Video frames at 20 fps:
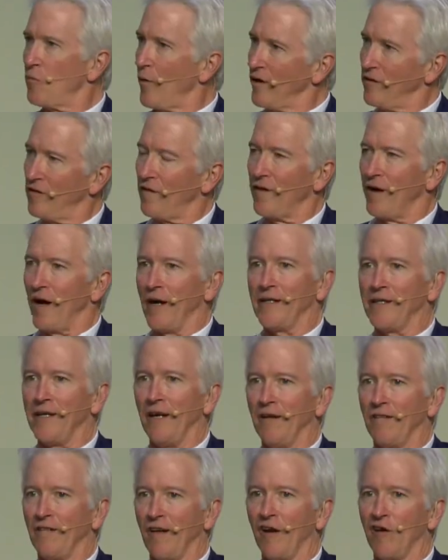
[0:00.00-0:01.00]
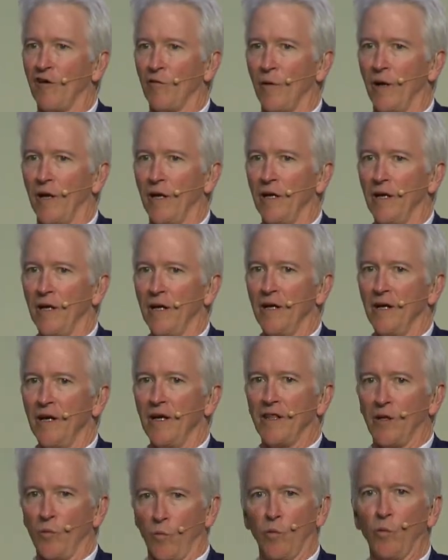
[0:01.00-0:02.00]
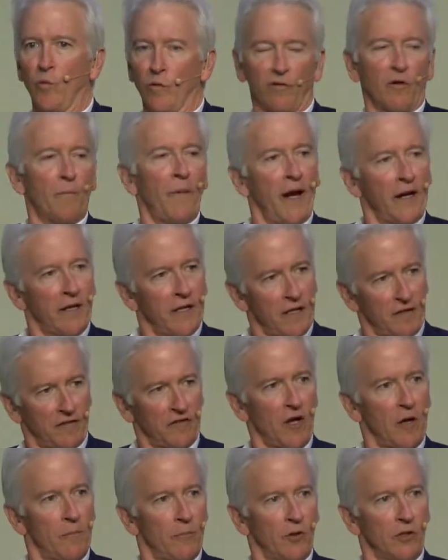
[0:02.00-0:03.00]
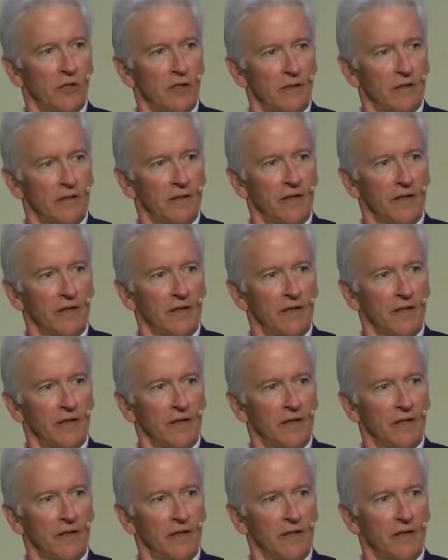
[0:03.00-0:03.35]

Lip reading: right to the 19th century, the rules were made in Istanbul,